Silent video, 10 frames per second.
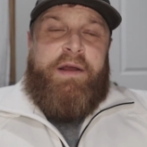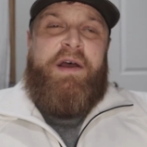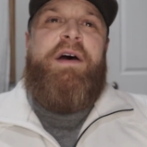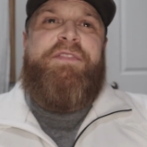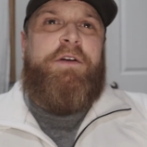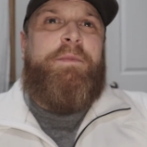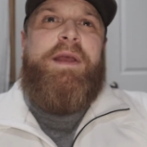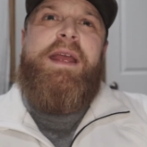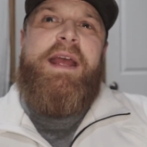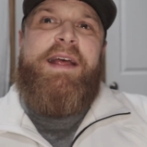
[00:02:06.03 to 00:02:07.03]
for
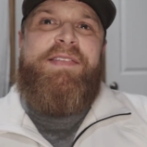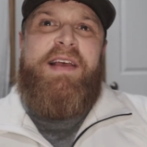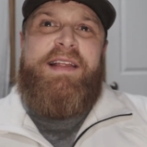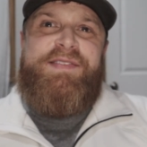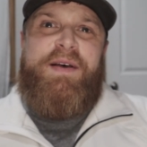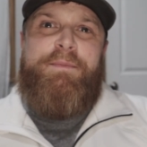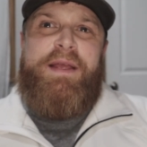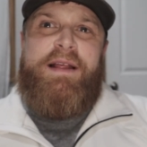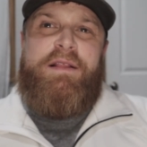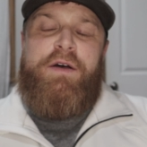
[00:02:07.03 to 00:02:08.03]
me it ends up
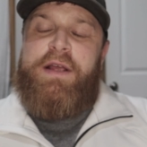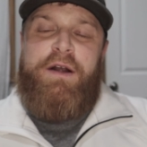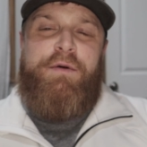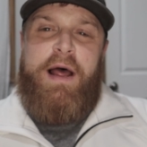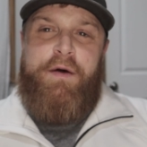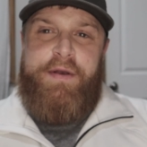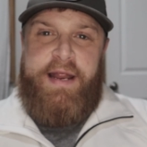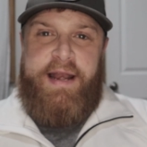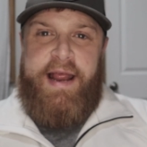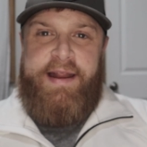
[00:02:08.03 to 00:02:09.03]
being looking around
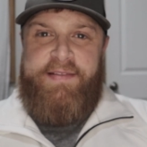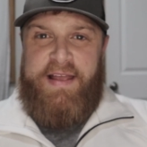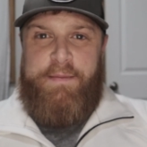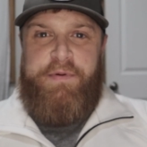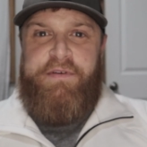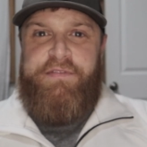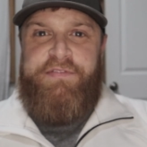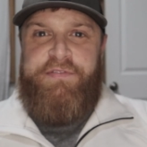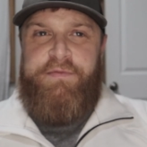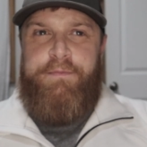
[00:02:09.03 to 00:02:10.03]
at any type
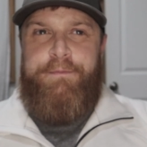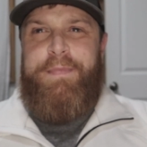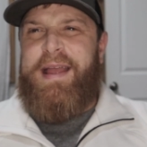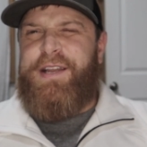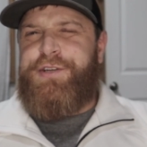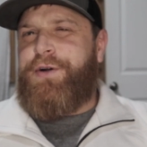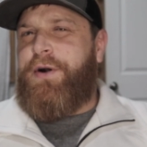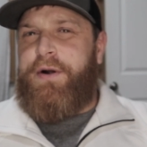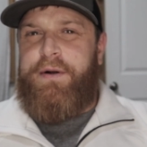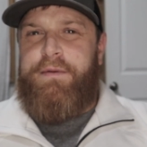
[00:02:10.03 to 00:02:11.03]
of
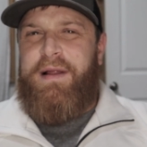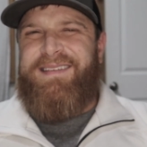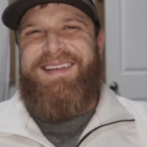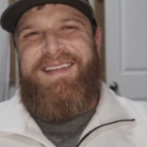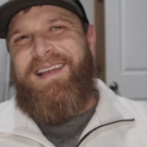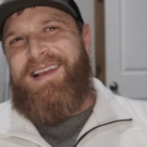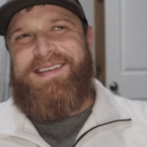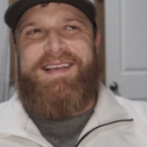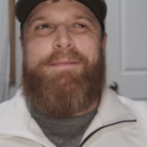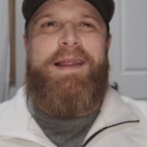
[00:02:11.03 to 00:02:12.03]
major
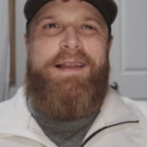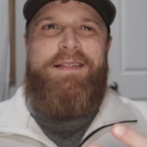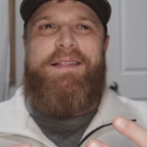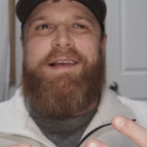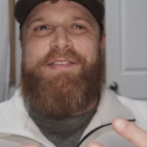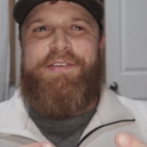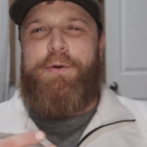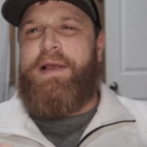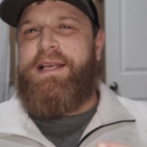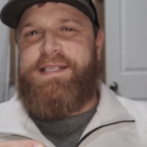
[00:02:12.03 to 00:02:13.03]
because i mean it's
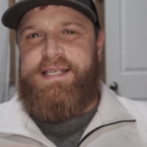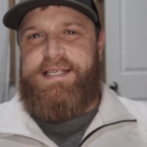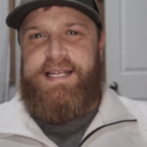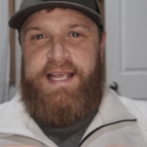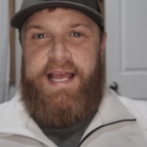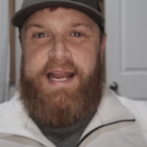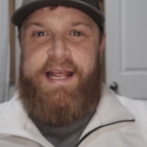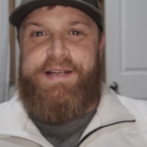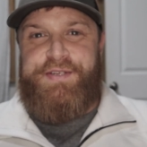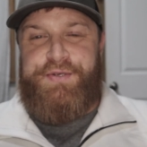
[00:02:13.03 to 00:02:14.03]
so easy to get
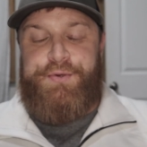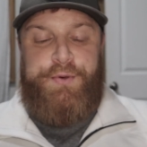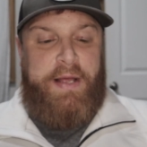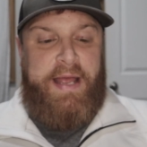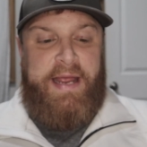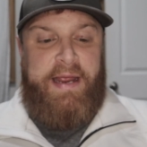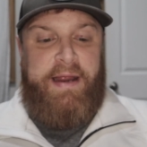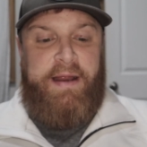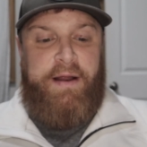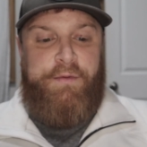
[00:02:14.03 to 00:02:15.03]
into
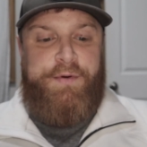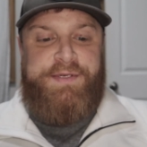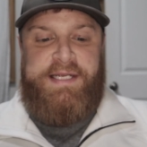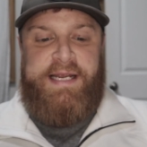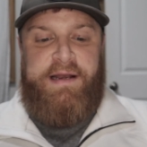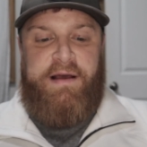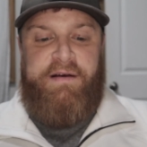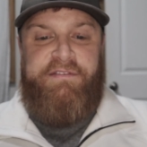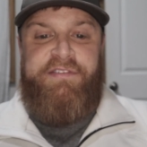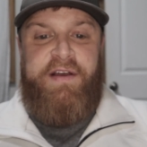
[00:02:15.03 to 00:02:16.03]
a, a routine
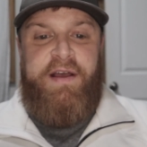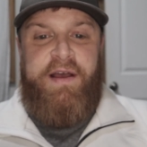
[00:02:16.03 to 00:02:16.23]
of